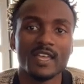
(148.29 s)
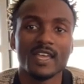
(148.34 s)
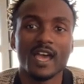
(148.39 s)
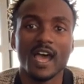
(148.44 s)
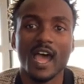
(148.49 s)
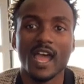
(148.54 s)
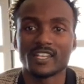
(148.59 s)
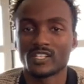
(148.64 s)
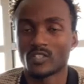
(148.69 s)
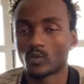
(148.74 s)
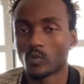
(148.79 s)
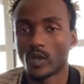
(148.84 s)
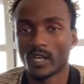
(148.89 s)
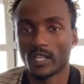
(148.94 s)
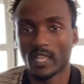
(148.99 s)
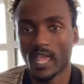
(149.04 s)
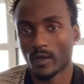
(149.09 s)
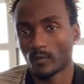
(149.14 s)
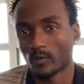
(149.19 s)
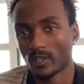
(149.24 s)
I just want to
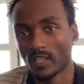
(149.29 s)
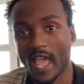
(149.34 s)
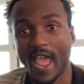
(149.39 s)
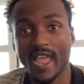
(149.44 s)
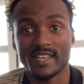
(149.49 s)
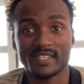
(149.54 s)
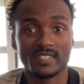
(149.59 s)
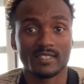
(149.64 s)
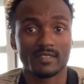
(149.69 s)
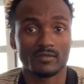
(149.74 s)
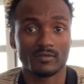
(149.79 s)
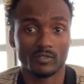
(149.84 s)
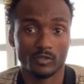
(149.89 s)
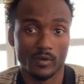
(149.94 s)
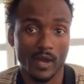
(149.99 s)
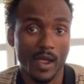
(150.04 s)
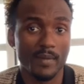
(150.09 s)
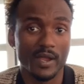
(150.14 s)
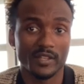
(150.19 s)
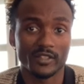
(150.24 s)
like relax
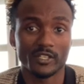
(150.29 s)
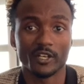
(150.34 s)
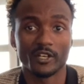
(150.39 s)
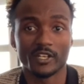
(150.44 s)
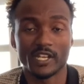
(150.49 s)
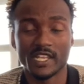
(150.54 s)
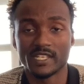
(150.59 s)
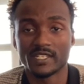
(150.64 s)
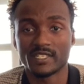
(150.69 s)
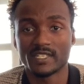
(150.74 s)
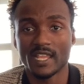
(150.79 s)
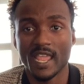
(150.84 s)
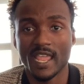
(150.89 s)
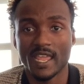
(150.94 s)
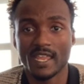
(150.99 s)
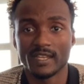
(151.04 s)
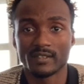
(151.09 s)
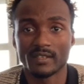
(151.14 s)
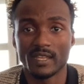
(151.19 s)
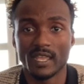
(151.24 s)
throughout my 30s
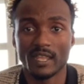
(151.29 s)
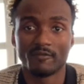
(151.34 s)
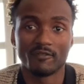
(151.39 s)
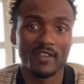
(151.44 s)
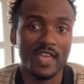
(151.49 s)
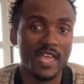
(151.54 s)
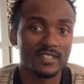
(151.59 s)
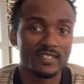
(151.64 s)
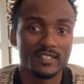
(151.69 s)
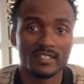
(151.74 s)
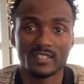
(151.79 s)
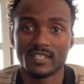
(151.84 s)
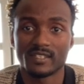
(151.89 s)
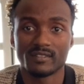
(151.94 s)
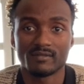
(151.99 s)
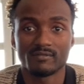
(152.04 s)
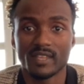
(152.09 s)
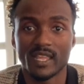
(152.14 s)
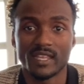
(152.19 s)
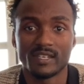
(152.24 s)
and invest
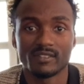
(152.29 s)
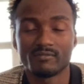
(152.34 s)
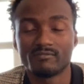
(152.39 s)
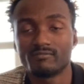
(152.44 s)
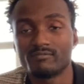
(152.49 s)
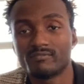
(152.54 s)
and